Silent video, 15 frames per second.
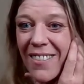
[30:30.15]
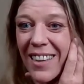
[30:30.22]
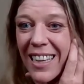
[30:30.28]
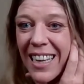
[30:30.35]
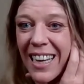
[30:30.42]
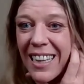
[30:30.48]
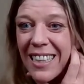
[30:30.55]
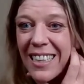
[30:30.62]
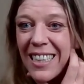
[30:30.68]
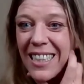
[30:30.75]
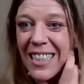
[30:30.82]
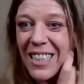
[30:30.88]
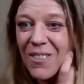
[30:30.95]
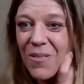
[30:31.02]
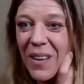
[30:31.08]
What color
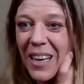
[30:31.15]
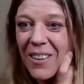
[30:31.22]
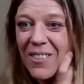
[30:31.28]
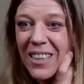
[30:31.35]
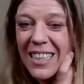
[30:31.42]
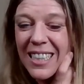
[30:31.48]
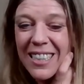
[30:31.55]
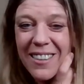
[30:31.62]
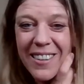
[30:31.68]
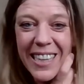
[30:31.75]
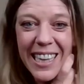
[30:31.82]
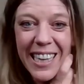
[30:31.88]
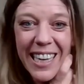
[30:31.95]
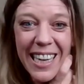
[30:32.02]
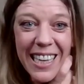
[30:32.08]
is your favorite
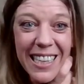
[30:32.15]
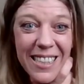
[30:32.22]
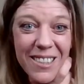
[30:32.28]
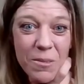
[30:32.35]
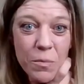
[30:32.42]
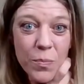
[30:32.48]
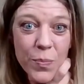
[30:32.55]
toilet?